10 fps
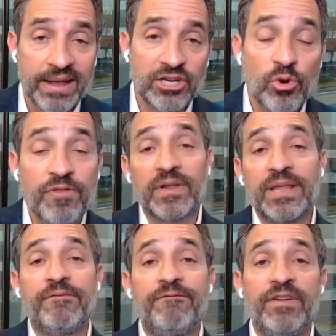And
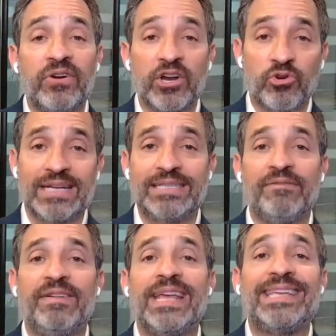truthfully, fear and
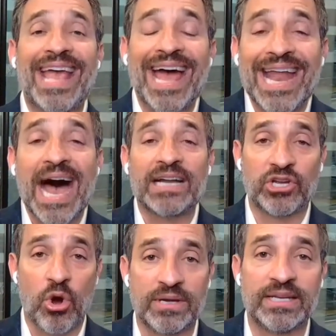creativity
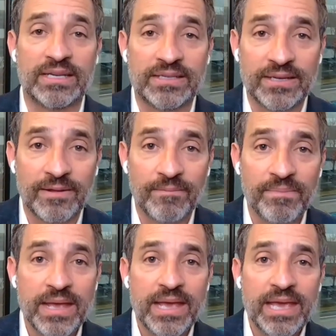cannot coexist.
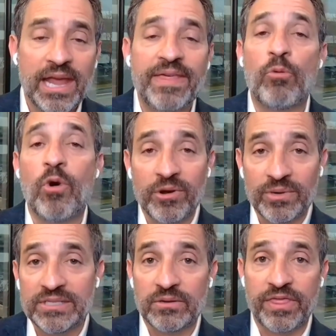If that
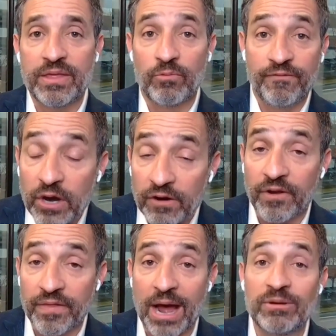woman was
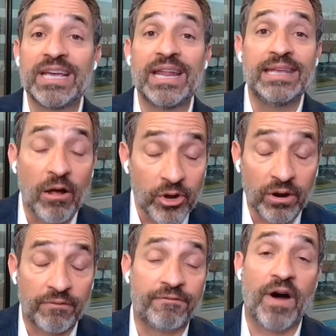fearful that I was going to yell at
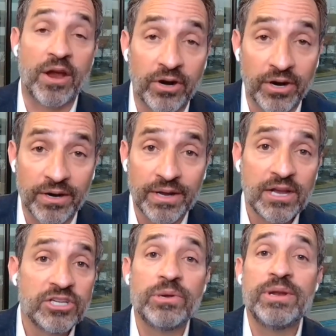her or fire her,
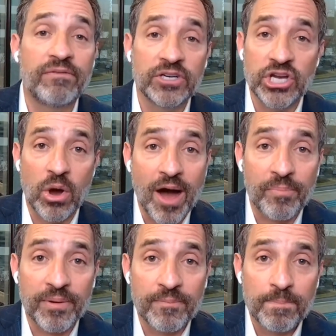she would never show
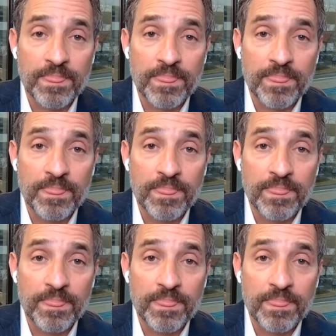up.